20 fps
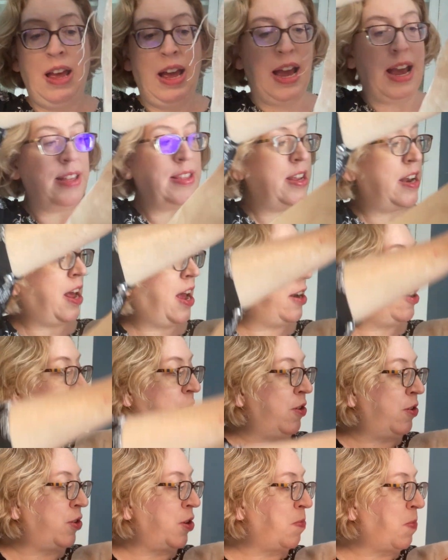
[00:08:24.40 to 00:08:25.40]
And then I don't
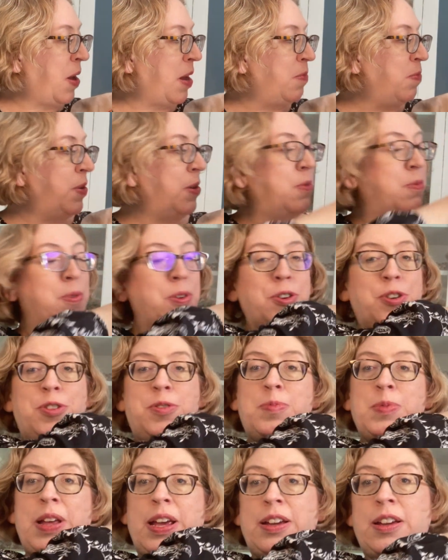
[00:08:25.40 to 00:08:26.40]
know, there might be
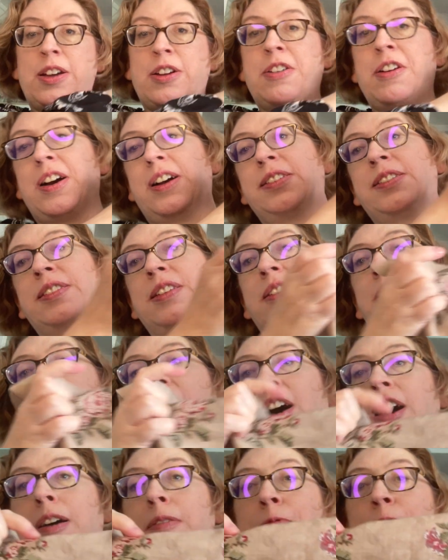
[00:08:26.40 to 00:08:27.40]
room like across the
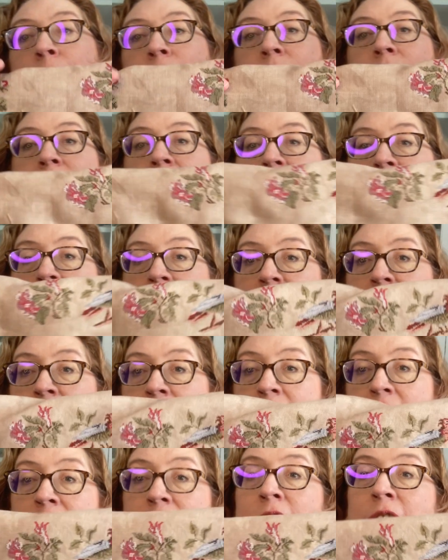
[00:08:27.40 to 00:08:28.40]
top for this as a
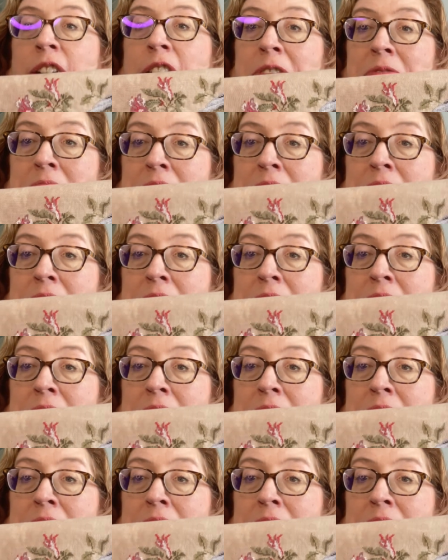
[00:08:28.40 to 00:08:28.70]
header,